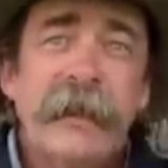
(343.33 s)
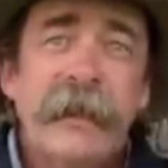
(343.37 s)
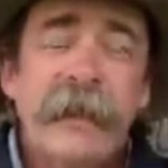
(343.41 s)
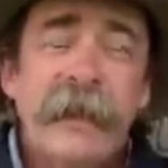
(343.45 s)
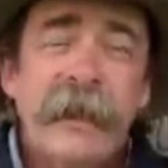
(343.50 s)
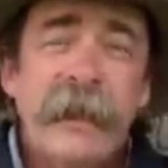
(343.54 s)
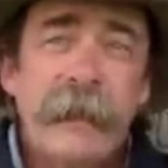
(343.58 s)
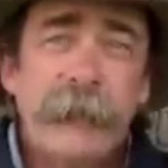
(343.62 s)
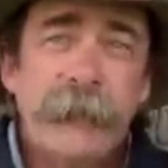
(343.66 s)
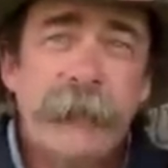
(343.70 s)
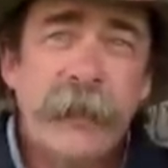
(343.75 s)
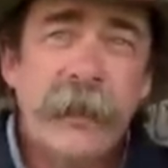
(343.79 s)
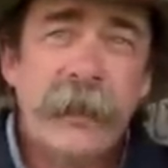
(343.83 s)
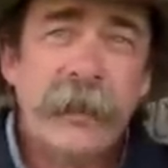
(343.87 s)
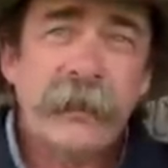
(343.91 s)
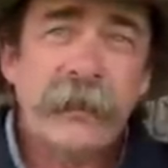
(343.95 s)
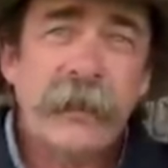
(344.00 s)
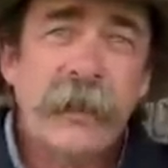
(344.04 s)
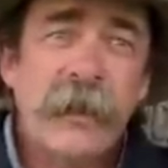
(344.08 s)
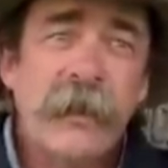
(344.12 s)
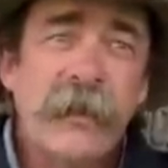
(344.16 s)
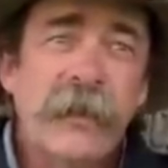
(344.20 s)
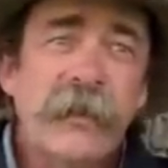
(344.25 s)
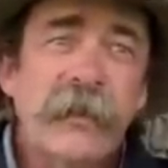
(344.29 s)
He bucked
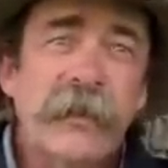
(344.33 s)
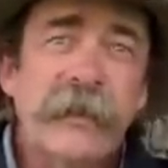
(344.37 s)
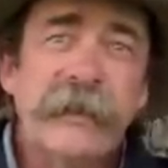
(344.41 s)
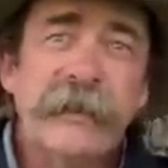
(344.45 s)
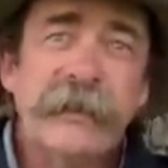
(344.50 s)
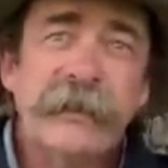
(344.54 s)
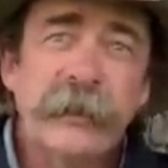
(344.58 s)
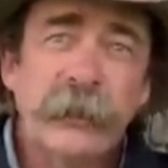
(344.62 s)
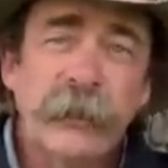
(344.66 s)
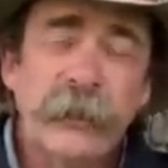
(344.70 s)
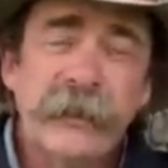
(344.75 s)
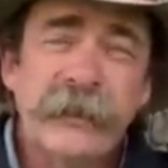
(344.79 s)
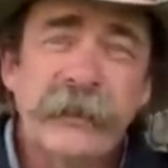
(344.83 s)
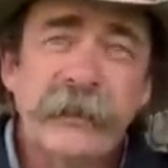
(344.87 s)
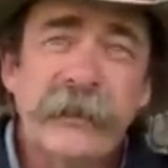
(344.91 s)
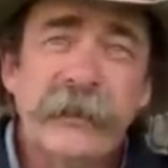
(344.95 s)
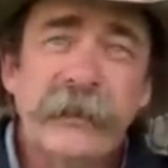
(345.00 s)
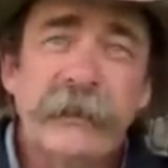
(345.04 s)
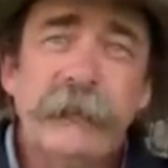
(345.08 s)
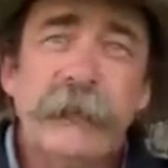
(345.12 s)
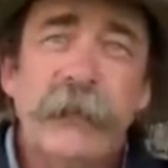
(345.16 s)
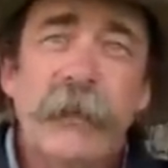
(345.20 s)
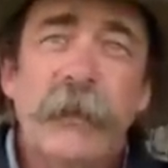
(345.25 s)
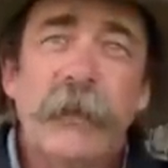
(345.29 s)
harder. He twisted
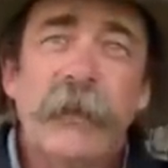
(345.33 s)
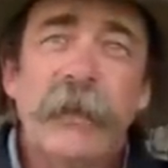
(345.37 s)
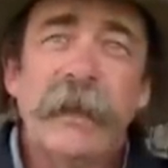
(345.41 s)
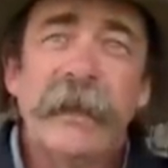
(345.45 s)
more.